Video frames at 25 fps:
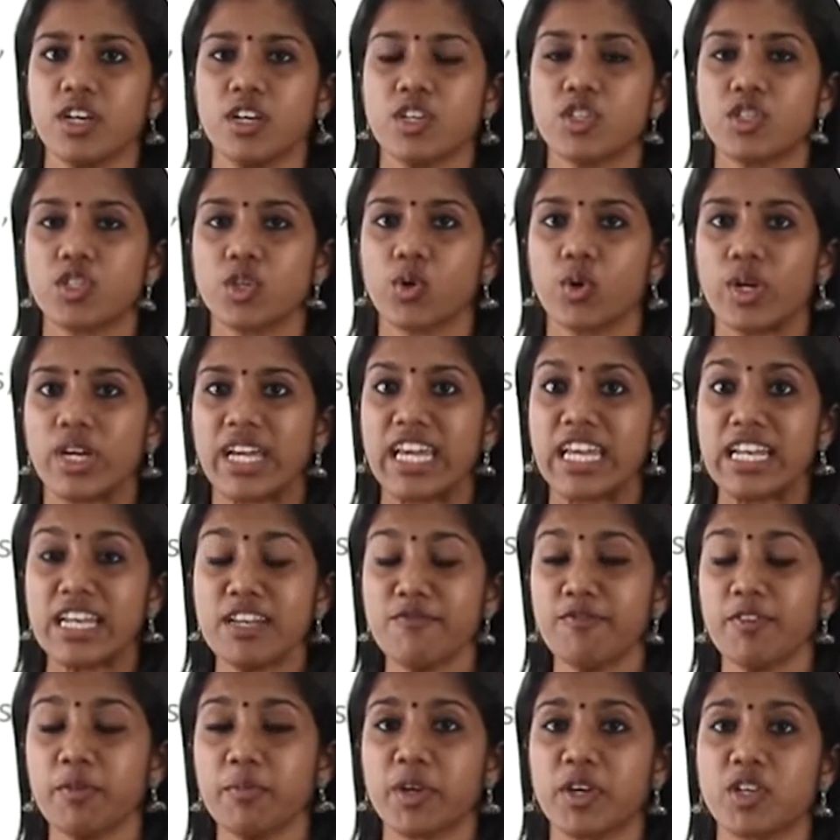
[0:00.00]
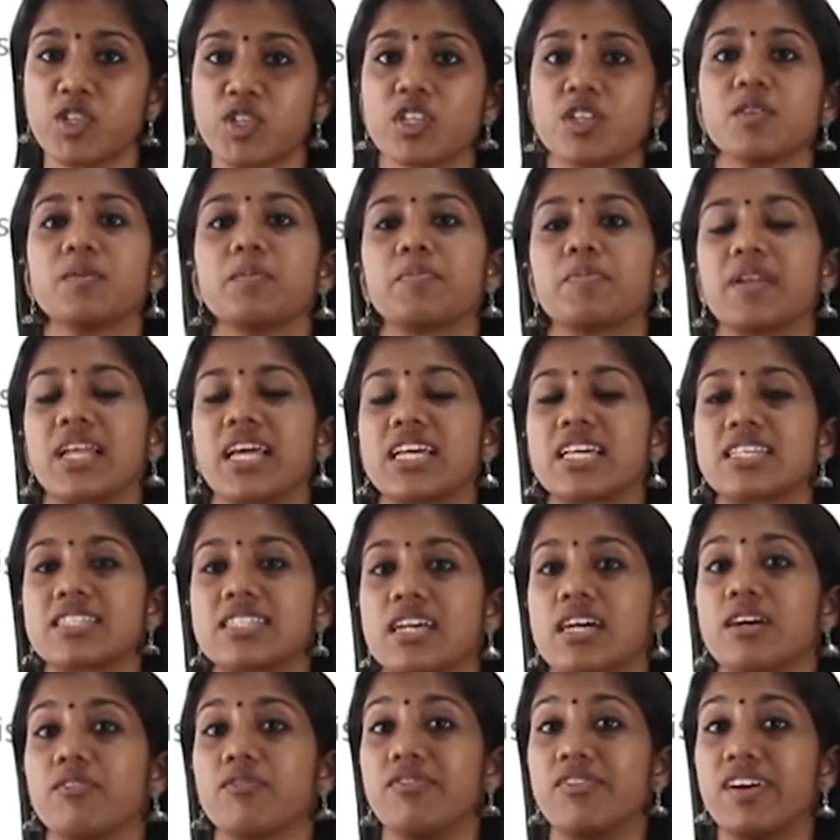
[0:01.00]
So information
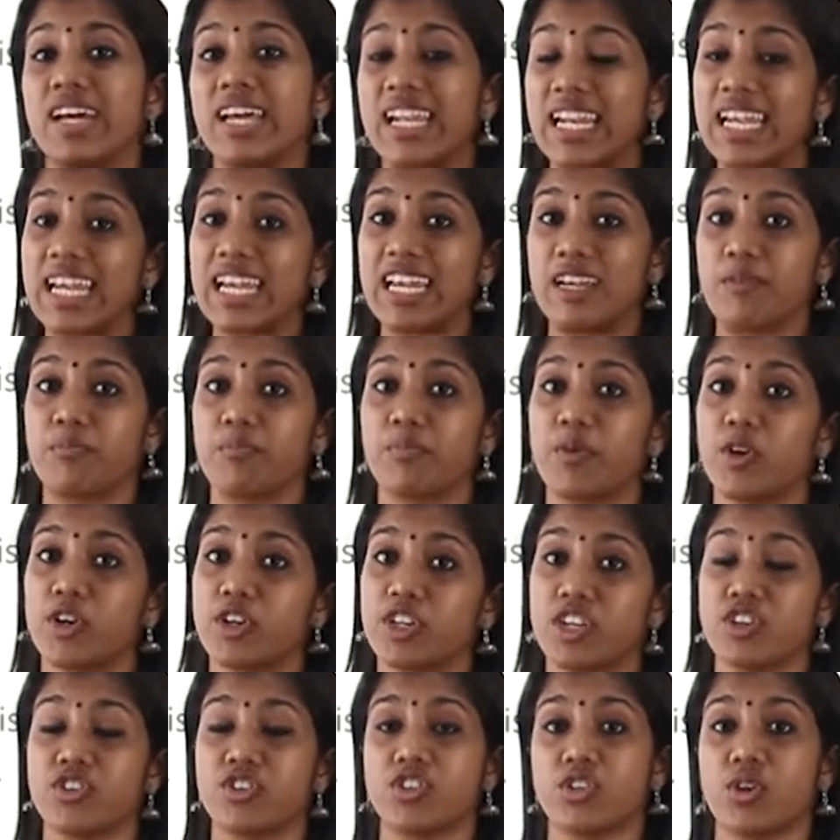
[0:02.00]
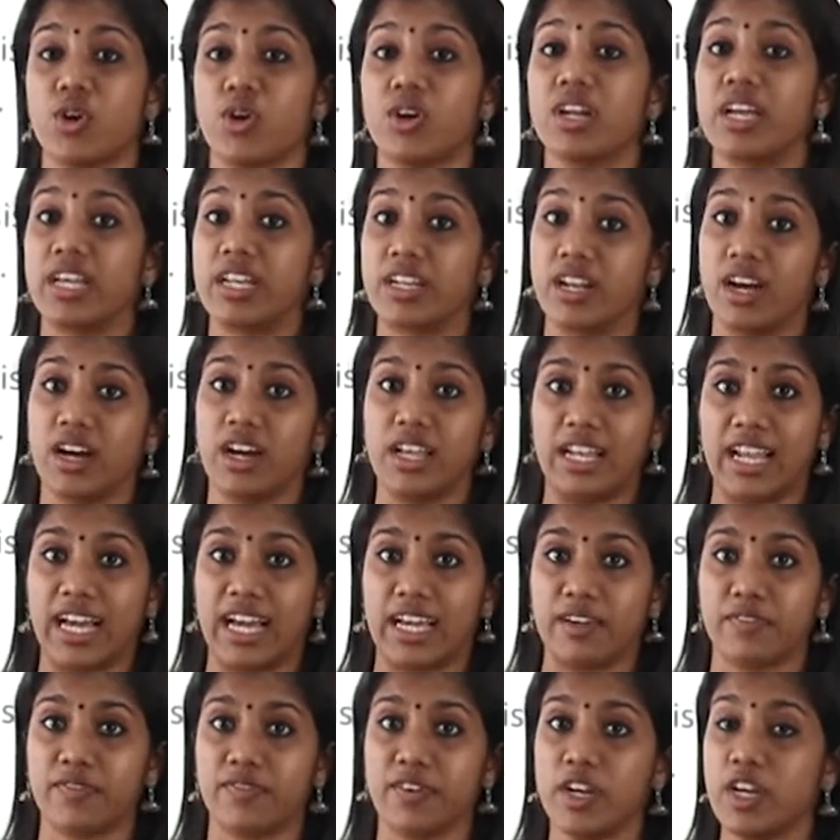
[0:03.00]
plays a very important role in our
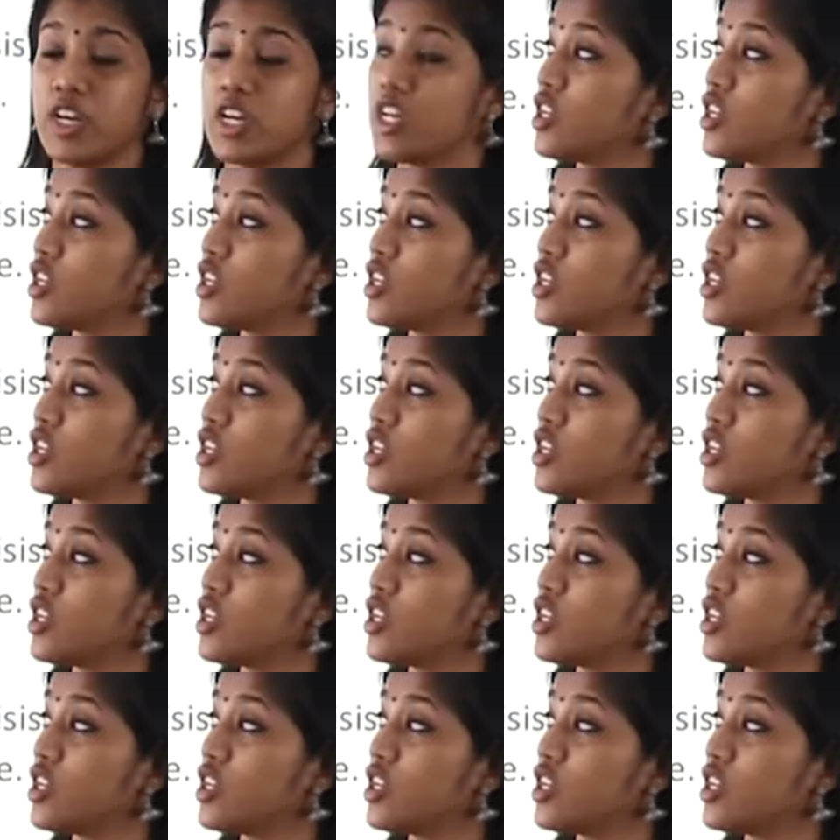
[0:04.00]
life.